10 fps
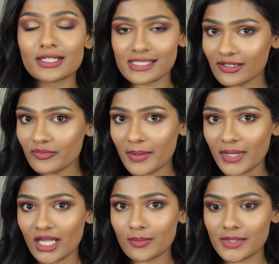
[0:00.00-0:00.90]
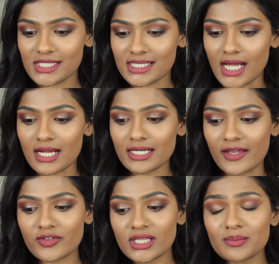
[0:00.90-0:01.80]
The rest of my makeup is done.
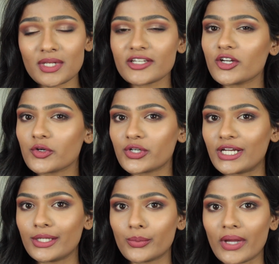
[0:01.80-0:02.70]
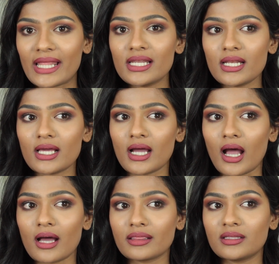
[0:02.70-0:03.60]
Everything blended out really well.
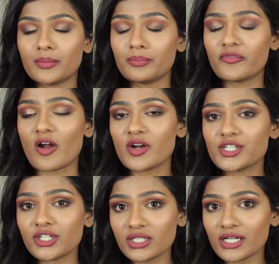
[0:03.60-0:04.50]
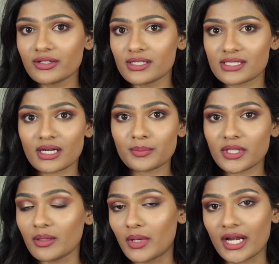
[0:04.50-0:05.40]
The foundation didn't
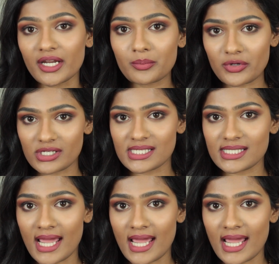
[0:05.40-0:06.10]
disrupt the blending process